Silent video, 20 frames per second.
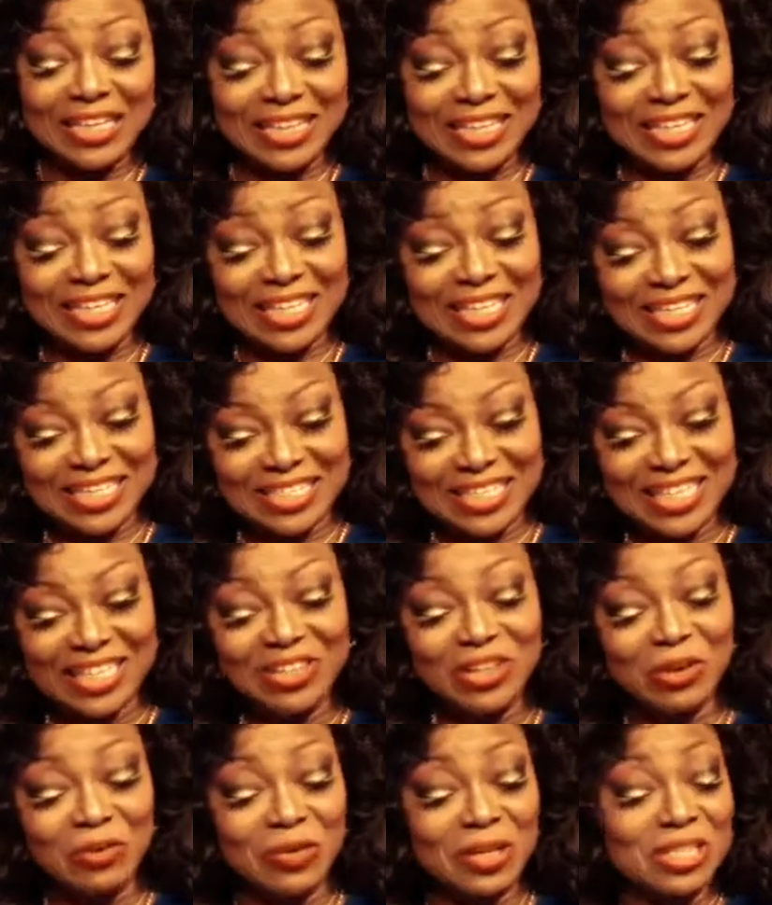the lead in
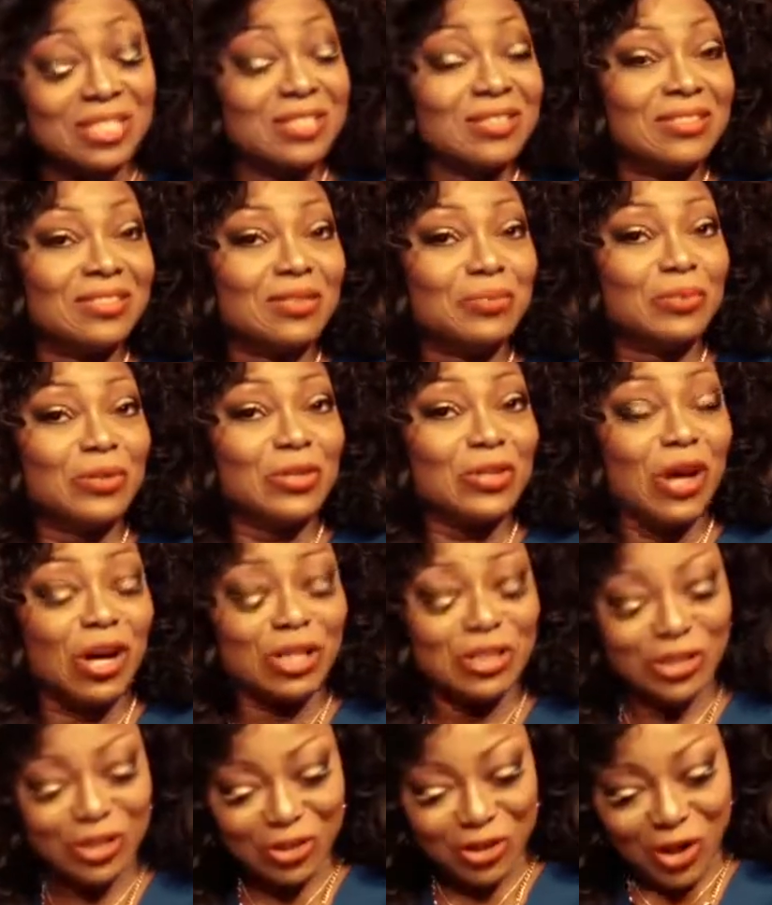the original
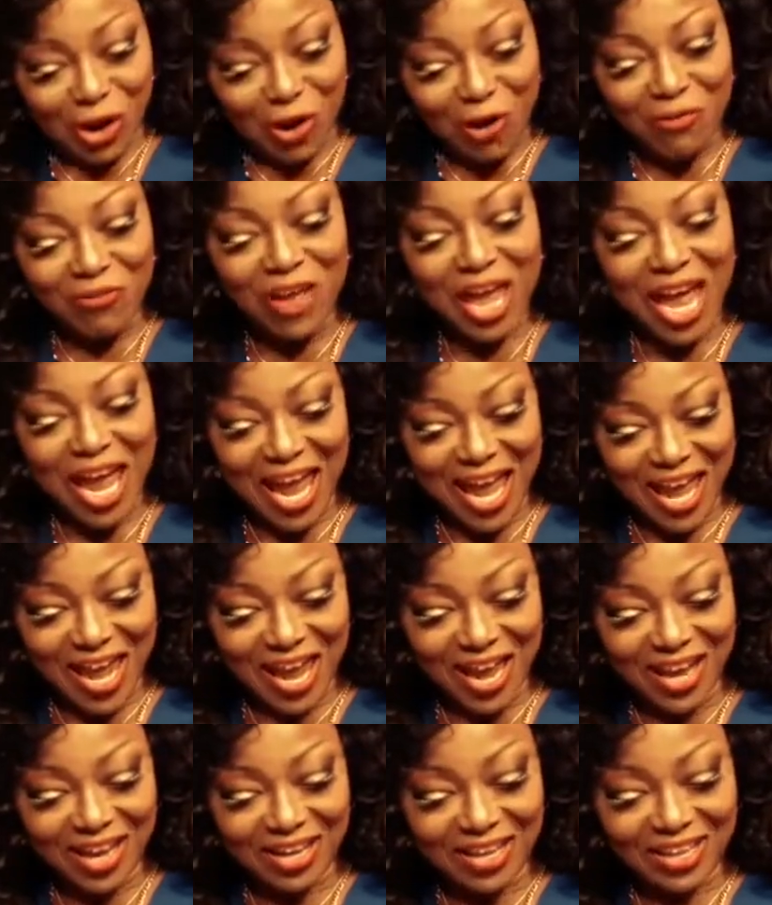production of
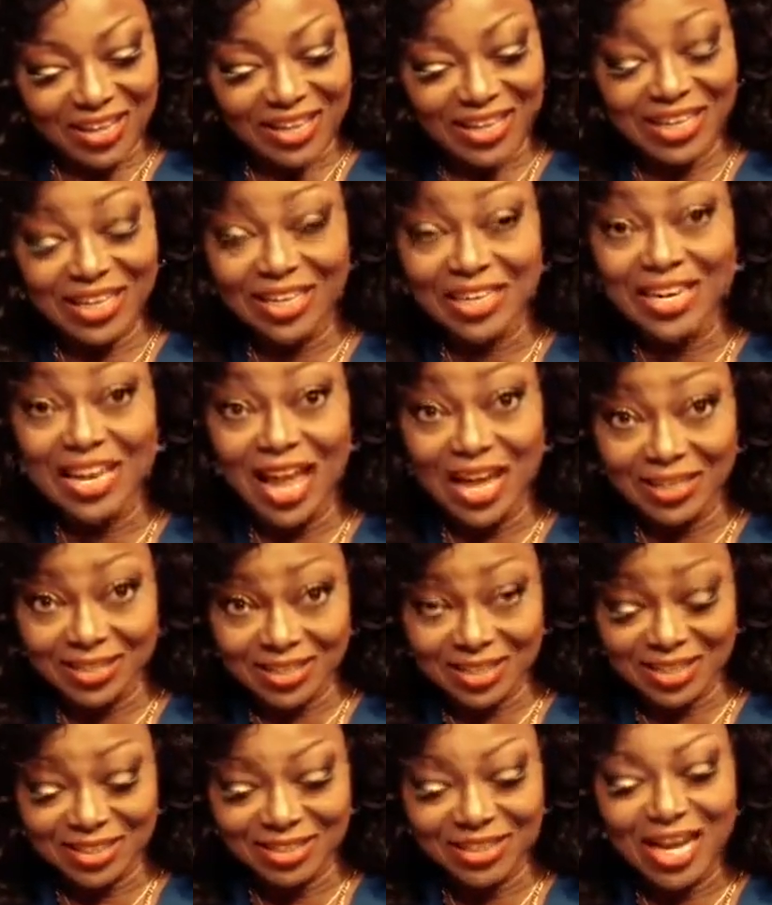Hair in
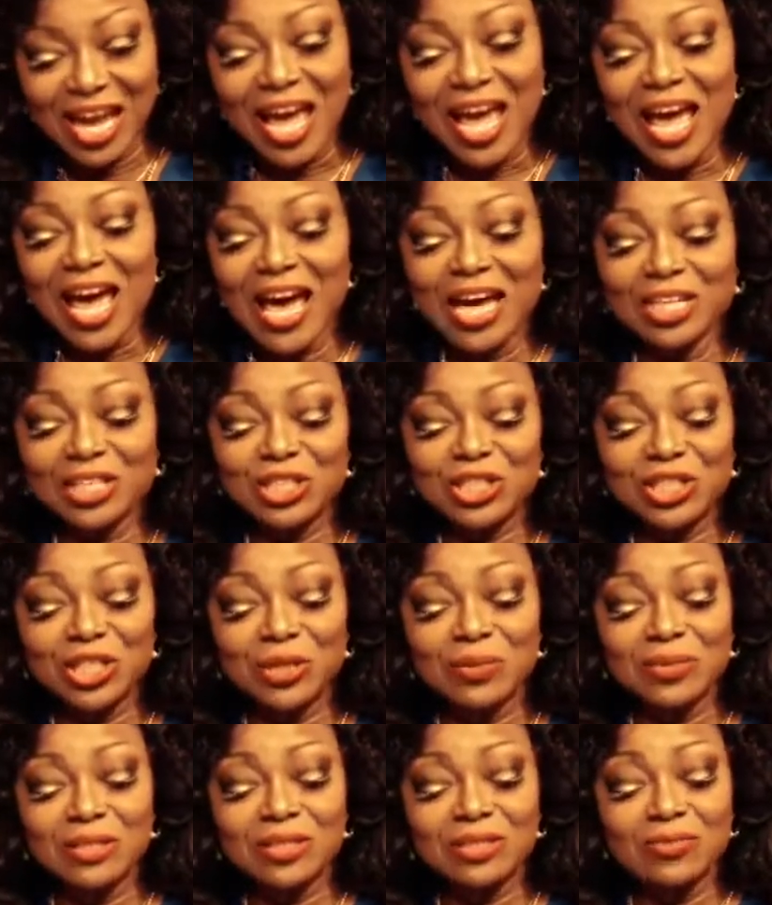London, and she
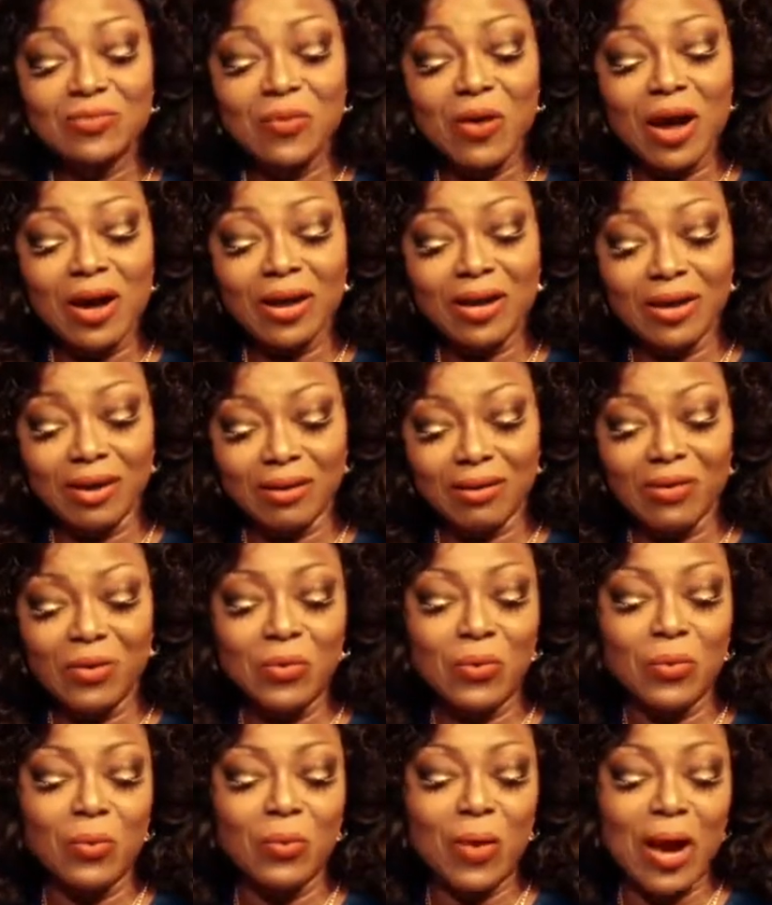was the Rocky,
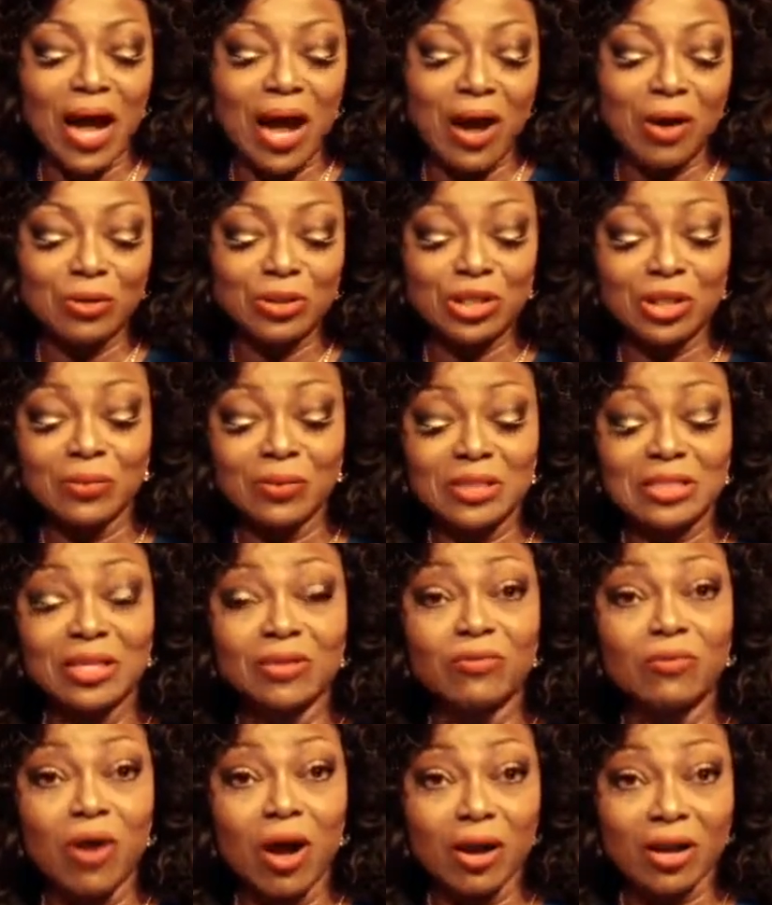oh wow, she was in
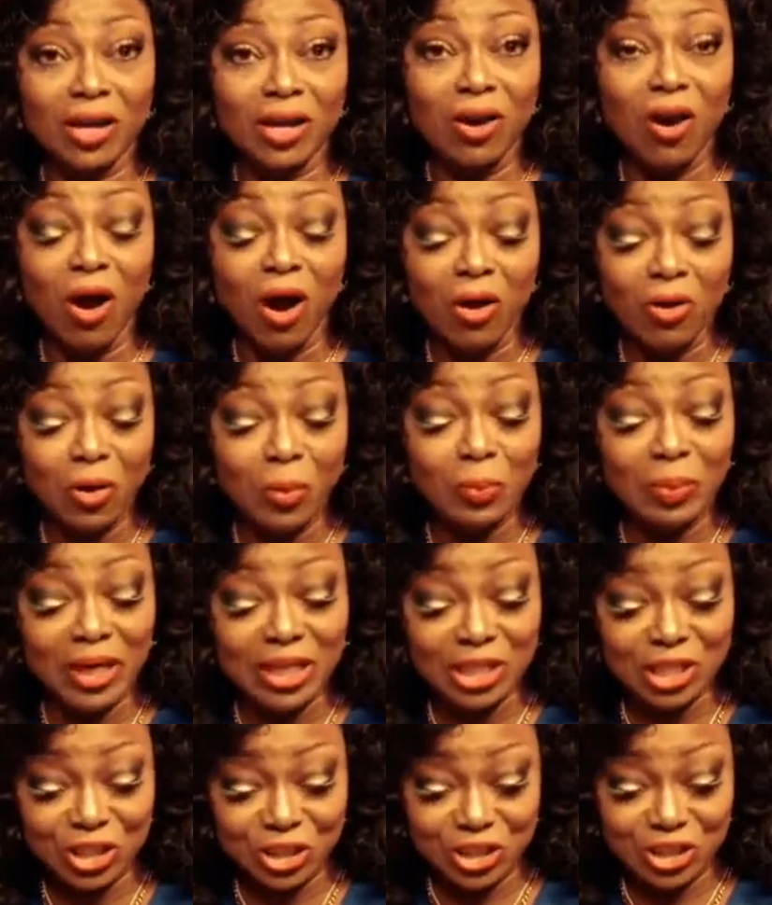Rocky Horror
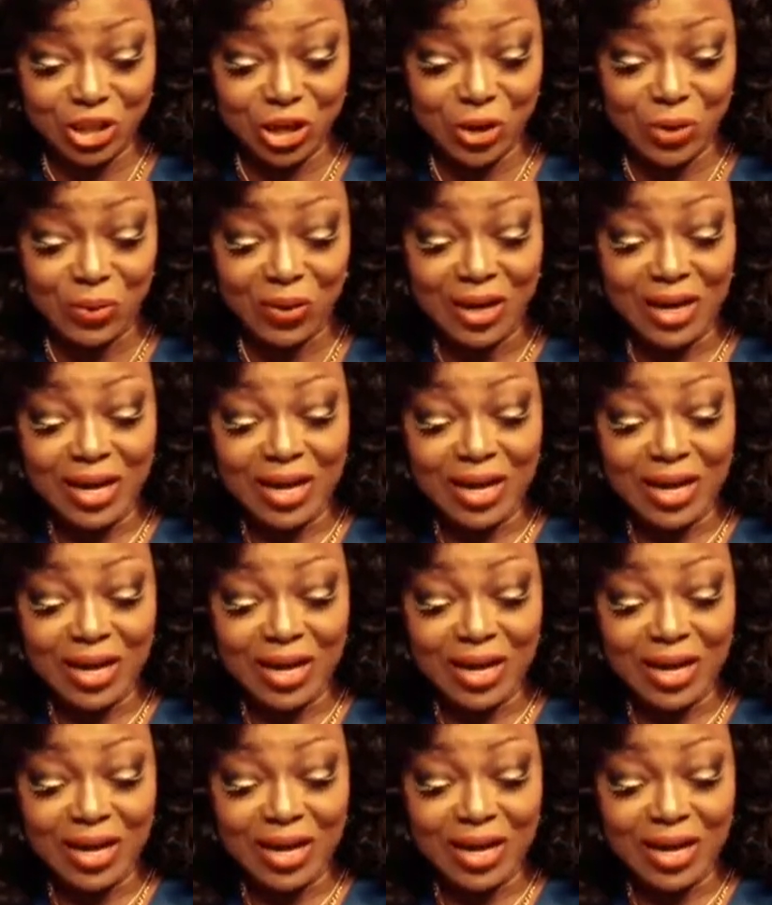Picture Show,